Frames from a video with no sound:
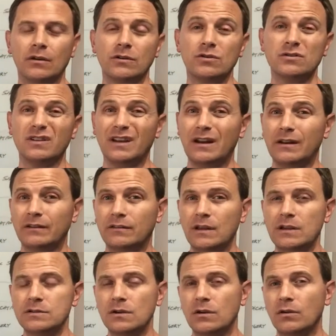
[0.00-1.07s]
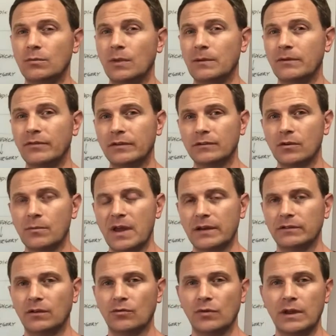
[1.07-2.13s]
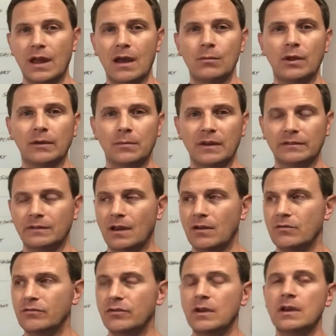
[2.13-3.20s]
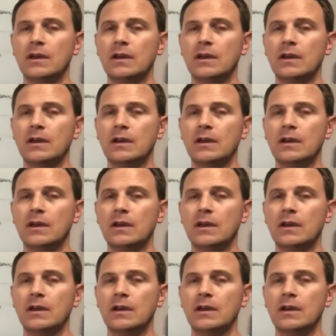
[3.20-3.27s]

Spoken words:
usually anesthesia or maybe physical medicine or rehab like myself.